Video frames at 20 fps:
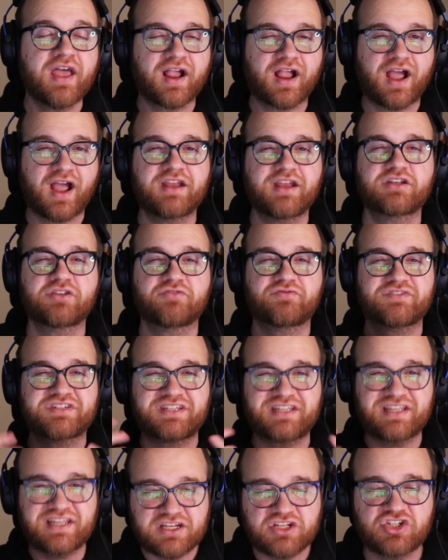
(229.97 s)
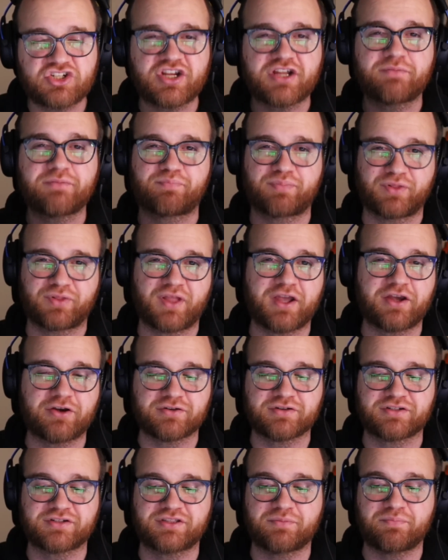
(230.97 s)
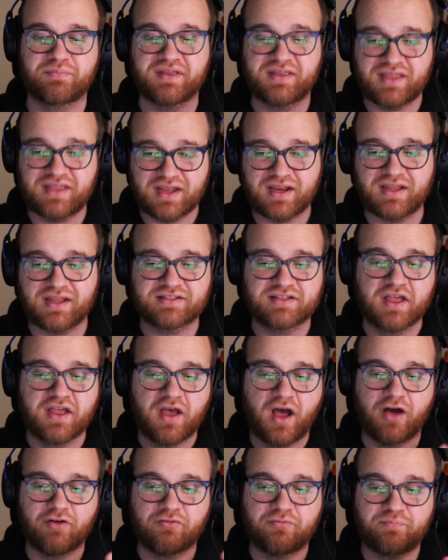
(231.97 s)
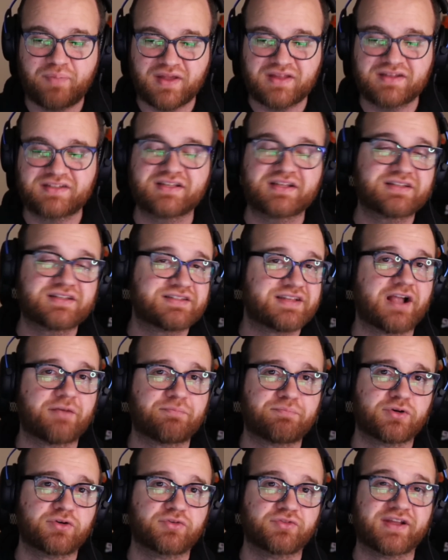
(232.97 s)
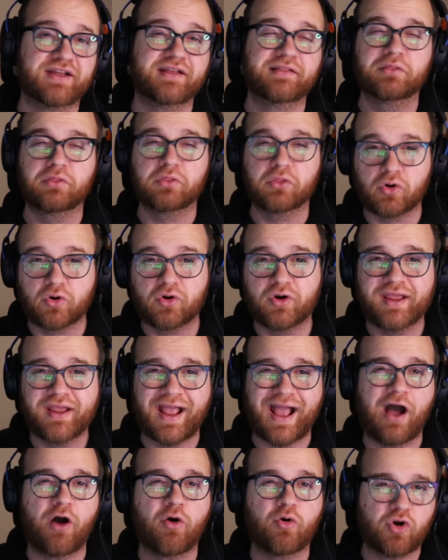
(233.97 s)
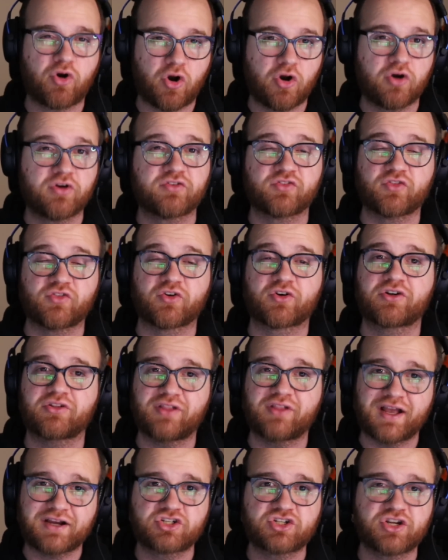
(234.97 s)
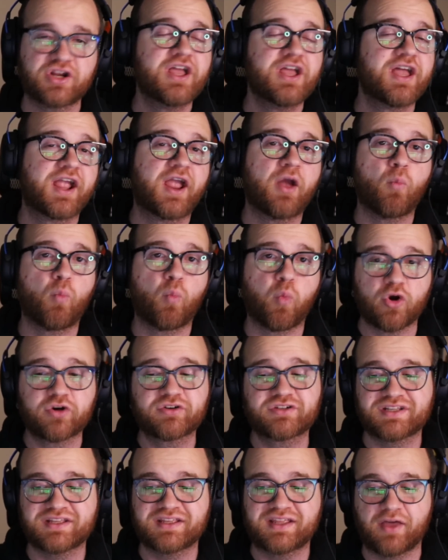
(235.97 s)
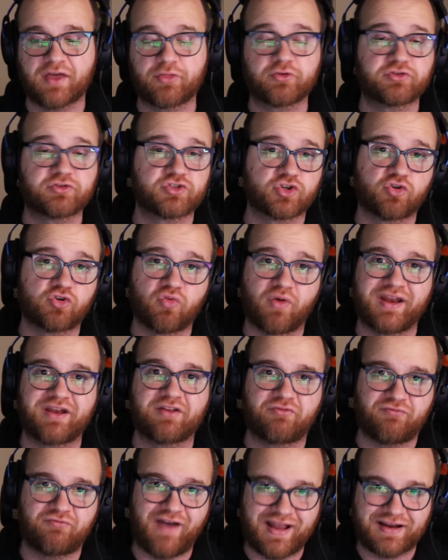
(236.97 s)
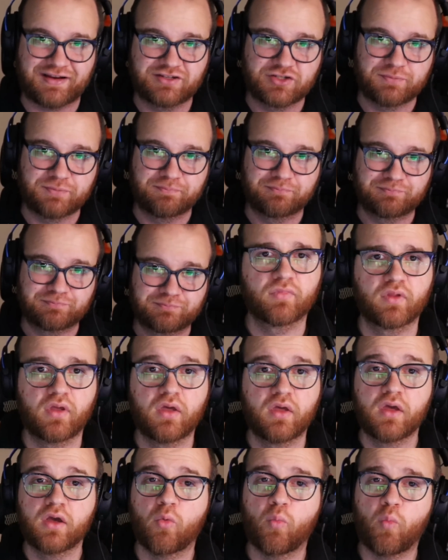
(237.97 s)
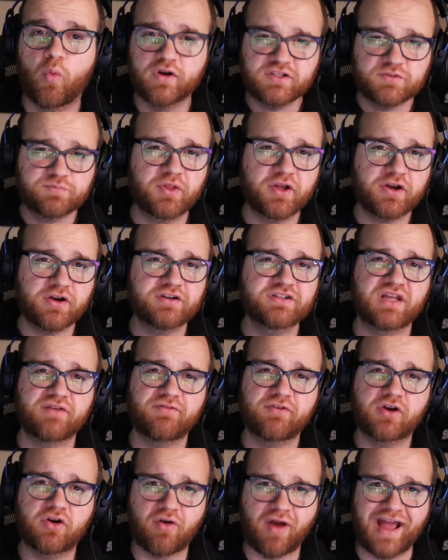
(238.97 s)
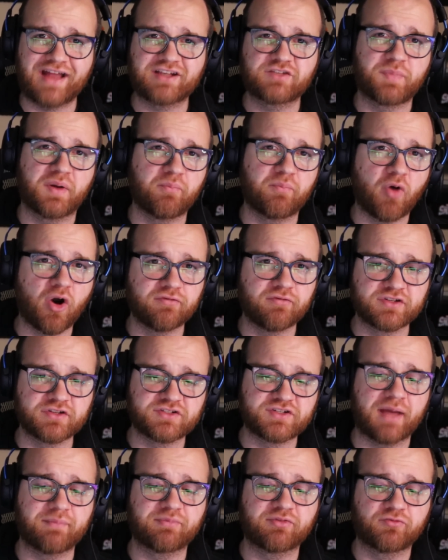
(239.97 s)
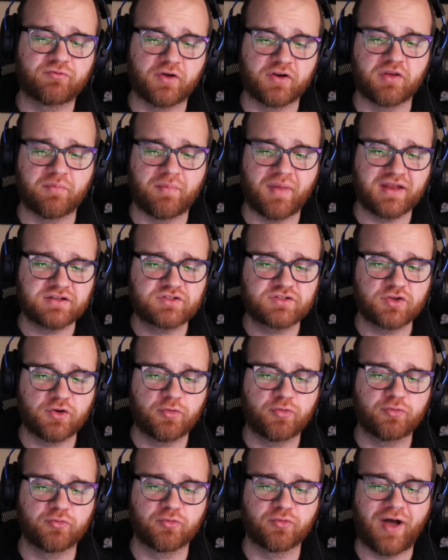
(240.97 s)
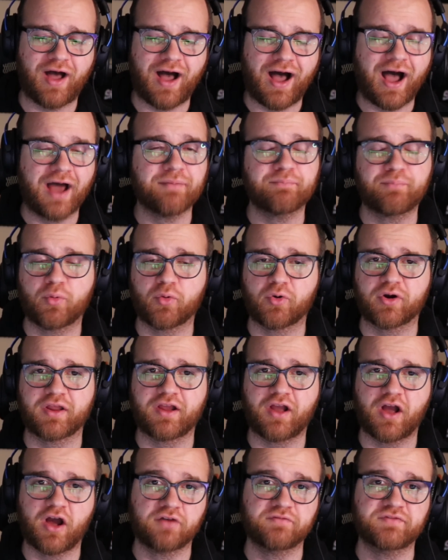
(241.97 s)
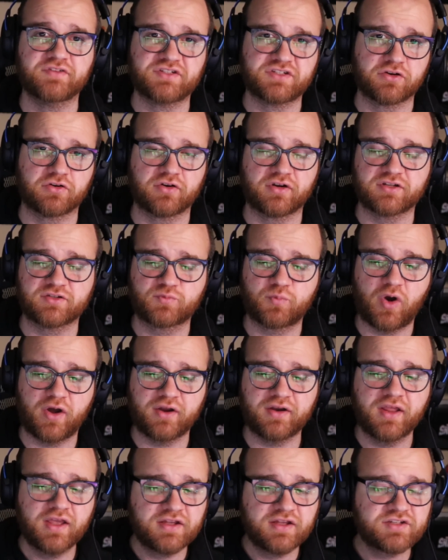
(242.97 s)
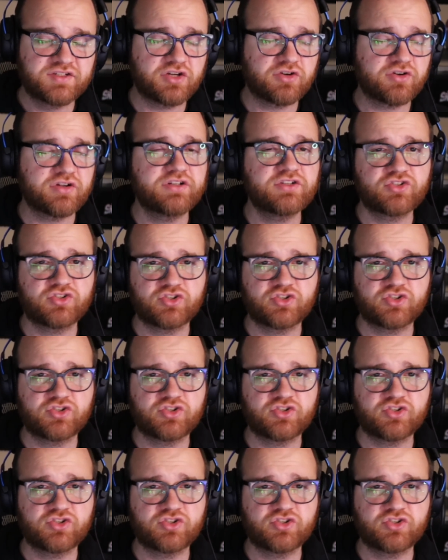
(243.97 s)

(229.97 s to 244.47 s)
kind of teaching players the beginnings of basic deck building and learning how cards in their collection can work together to great effect. Once players have a grasp on Marvel Snap's fundamental through the onboarding of Series 1, Series